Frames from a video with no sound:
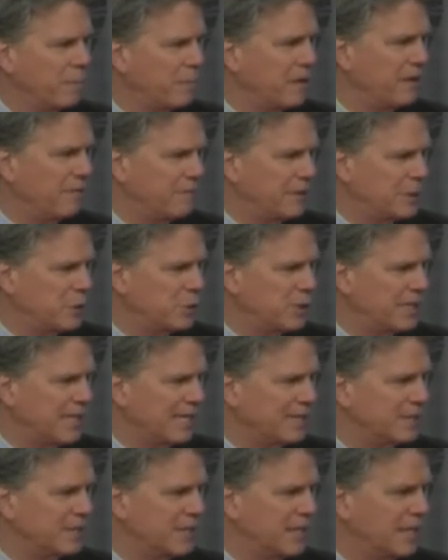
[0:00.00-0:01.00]
in their beneficiary
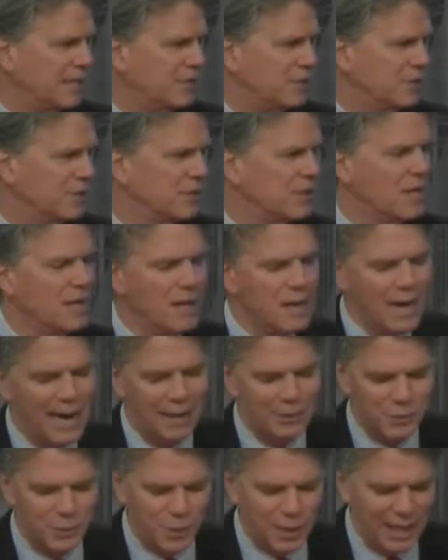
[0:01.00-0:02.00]
designations.
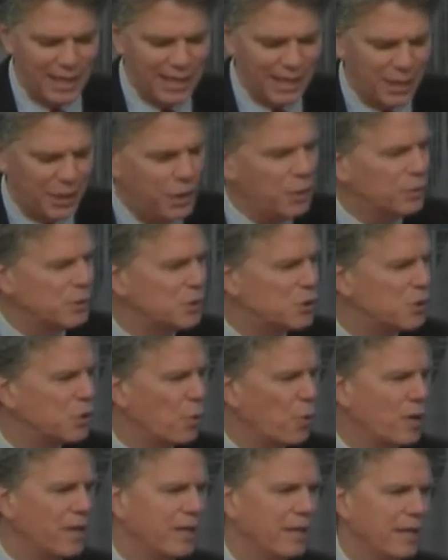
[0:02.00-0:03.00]
I was relating to you a
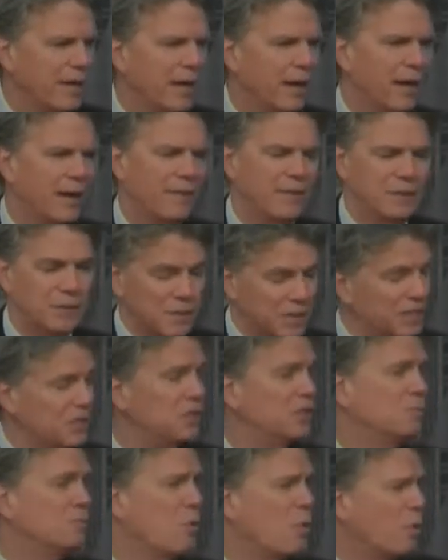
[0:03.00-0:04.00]
story,
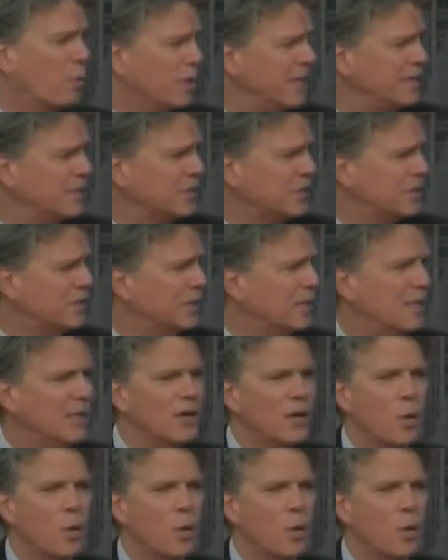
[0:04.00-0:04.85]
this is more recent,